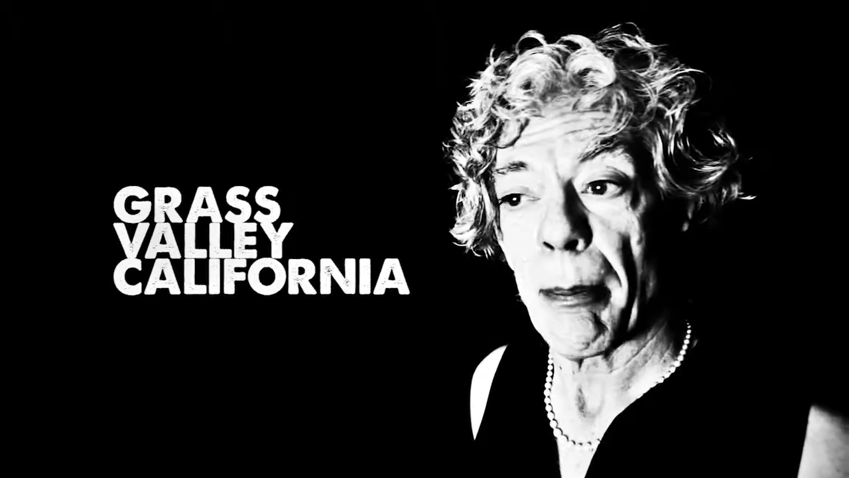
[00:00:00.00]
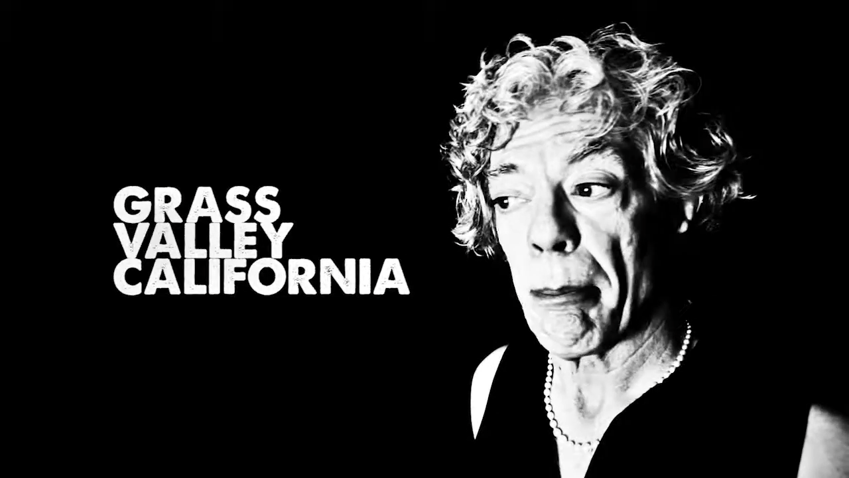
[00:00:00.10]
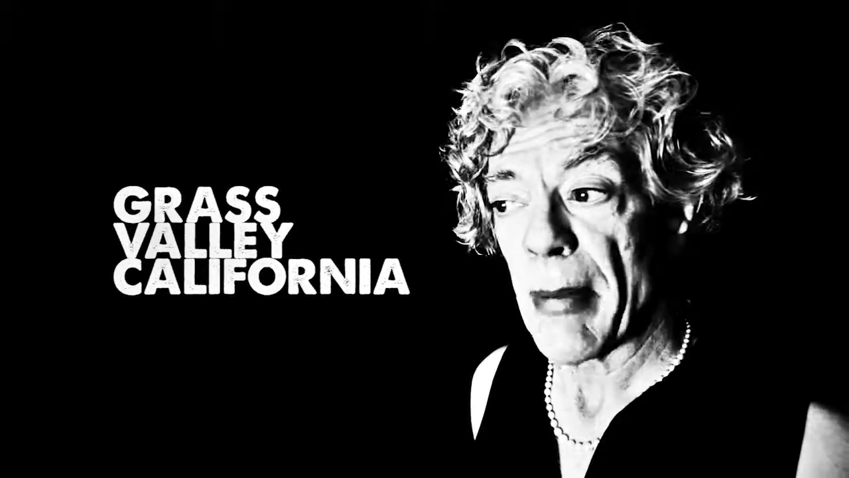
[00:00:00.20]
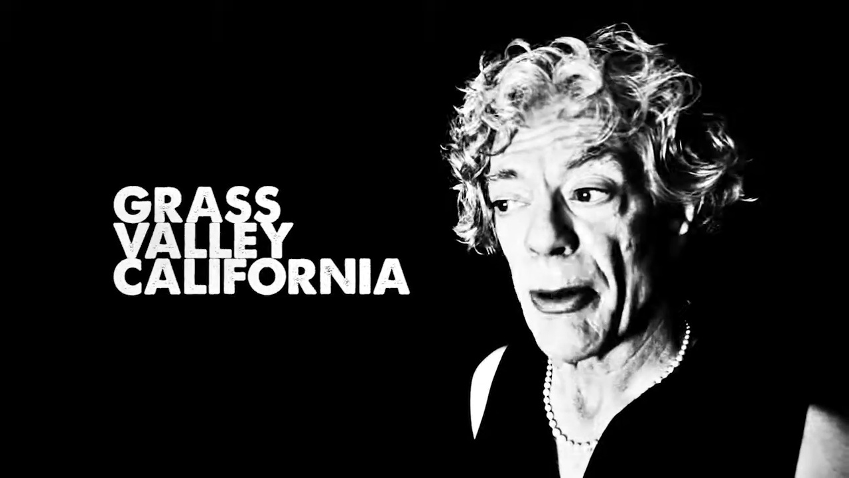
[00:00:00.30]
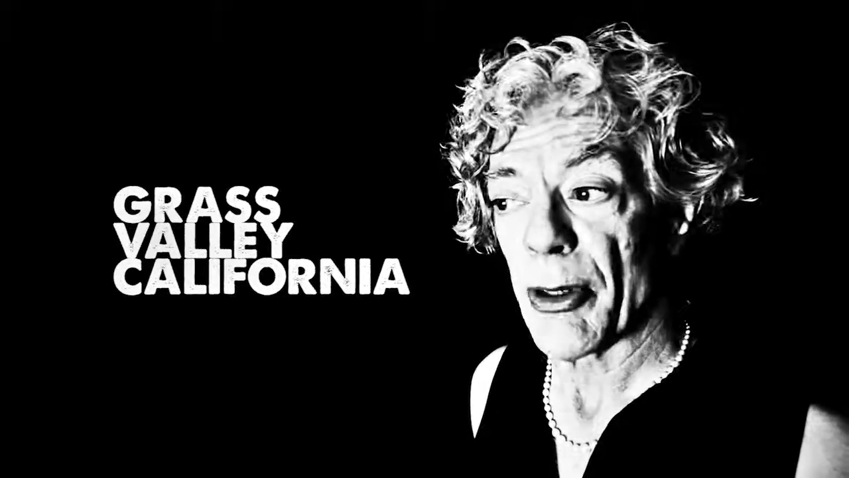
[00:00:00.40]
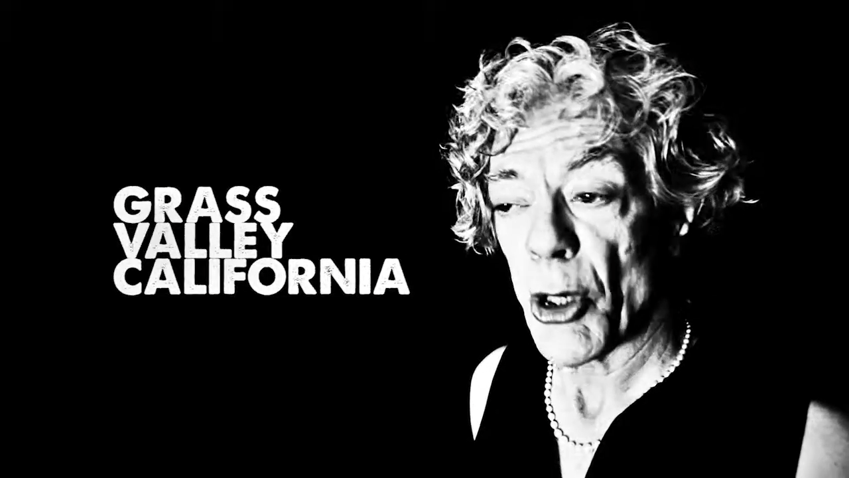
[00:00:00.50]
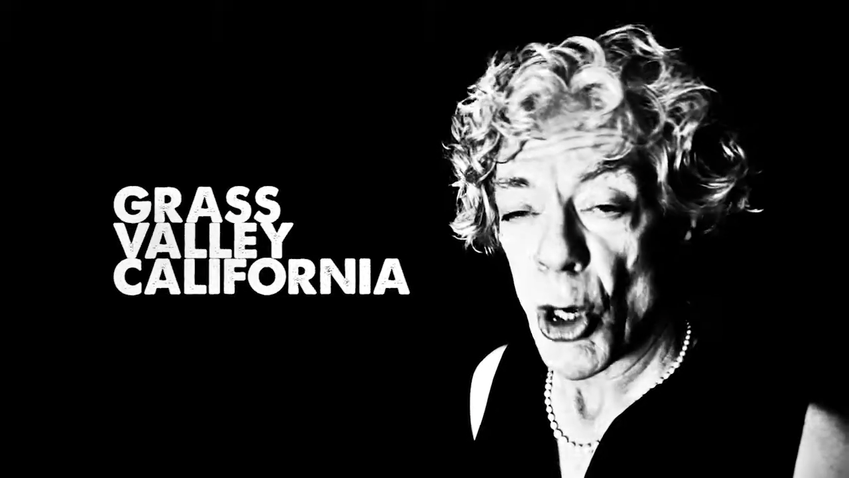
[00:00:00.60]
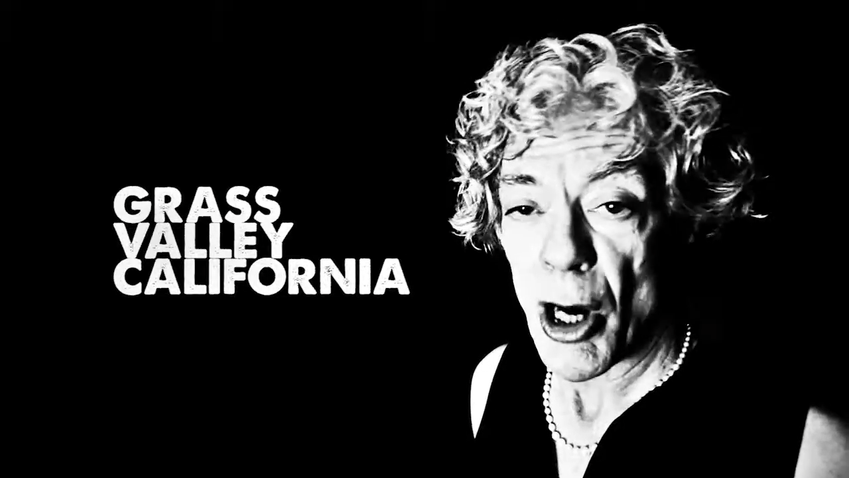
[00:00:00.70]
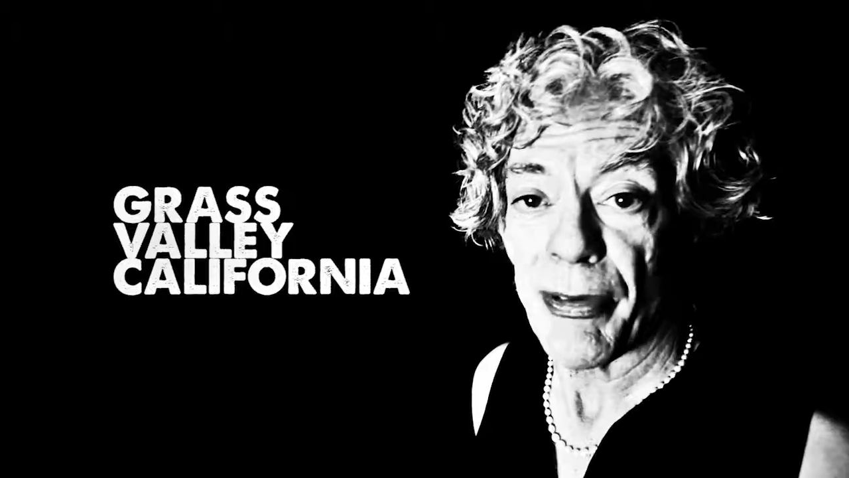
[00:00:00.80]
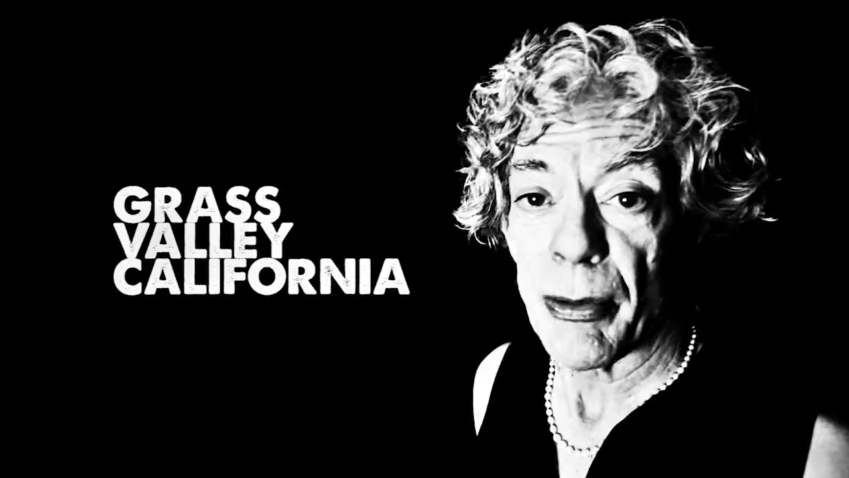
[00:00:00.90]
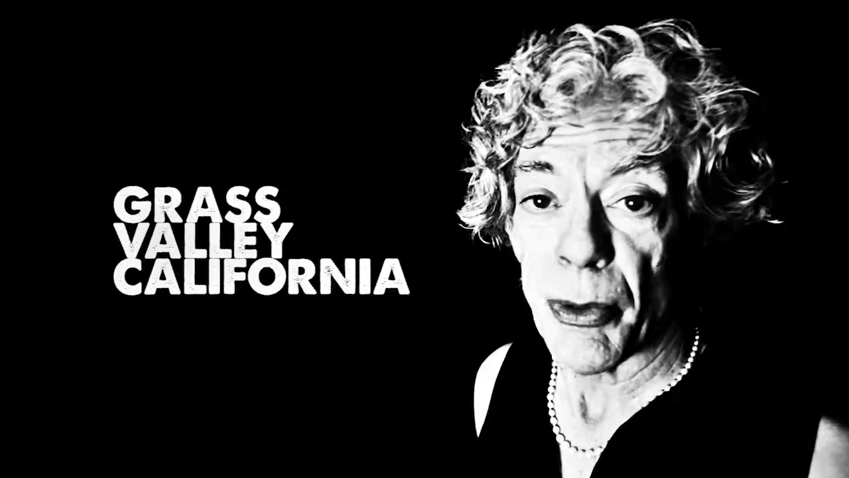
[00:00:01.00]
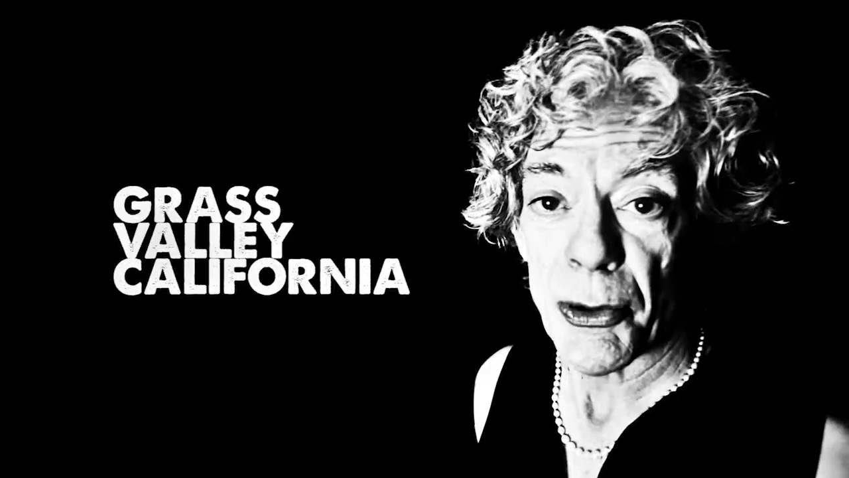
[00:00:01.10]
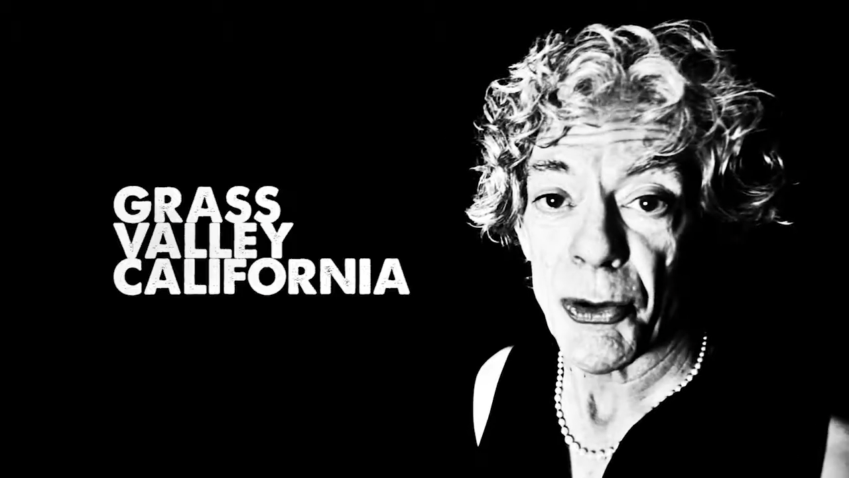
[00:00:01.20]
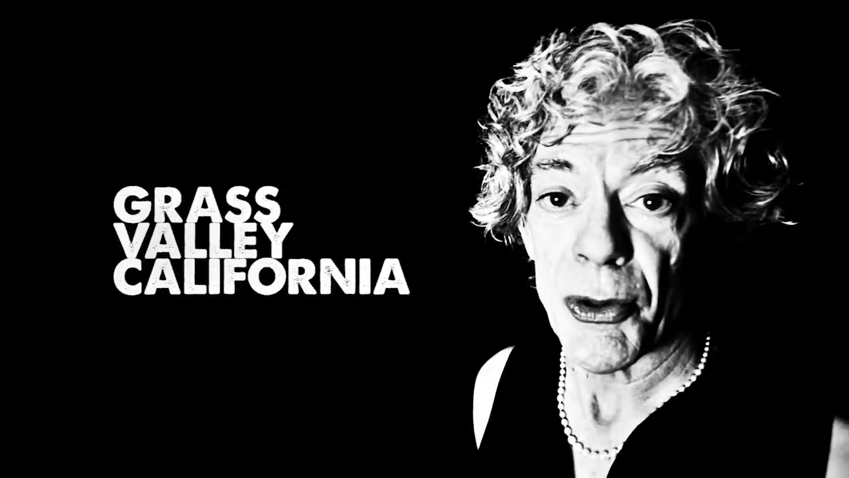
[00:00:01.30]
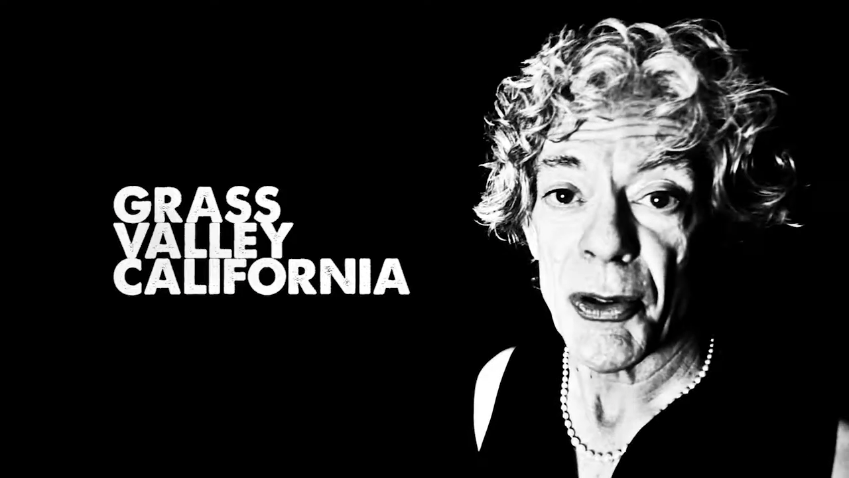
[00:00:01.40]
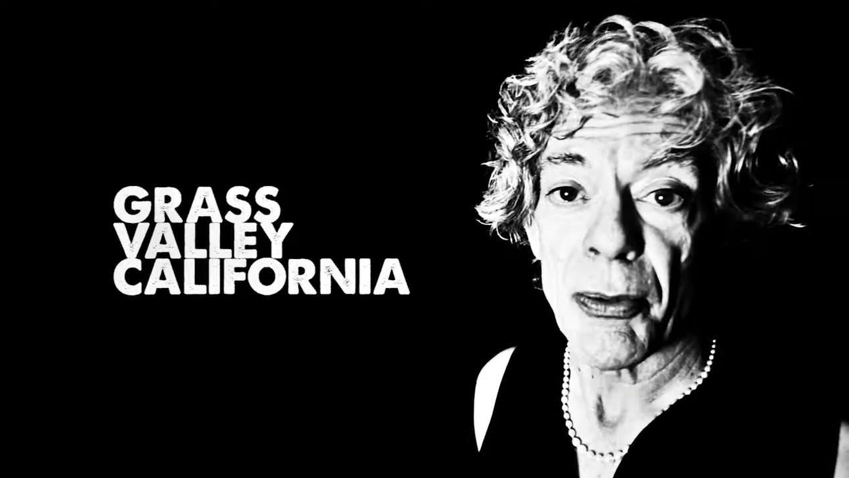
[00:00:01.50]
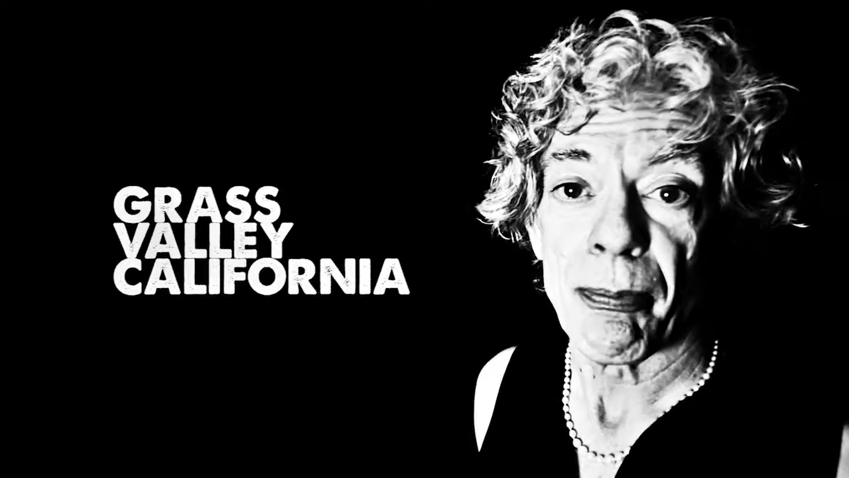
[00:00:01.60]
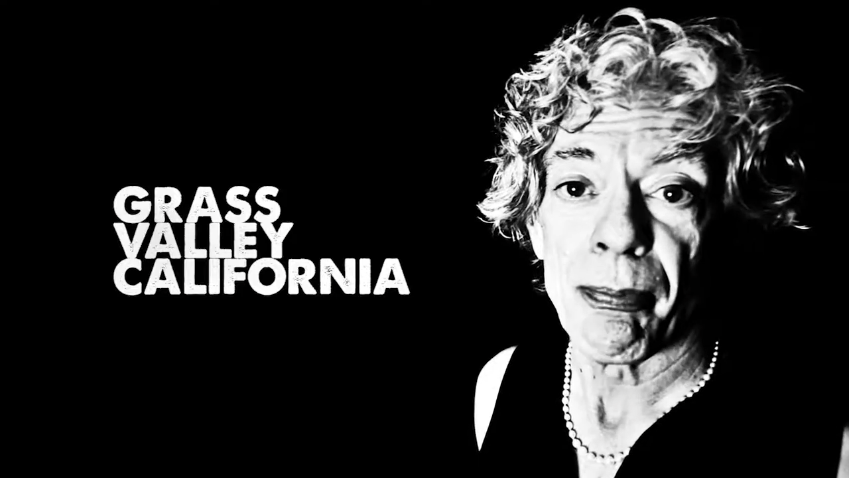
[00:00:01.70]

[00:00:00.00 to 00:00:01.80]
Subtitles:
Mountain Coffee Roasters.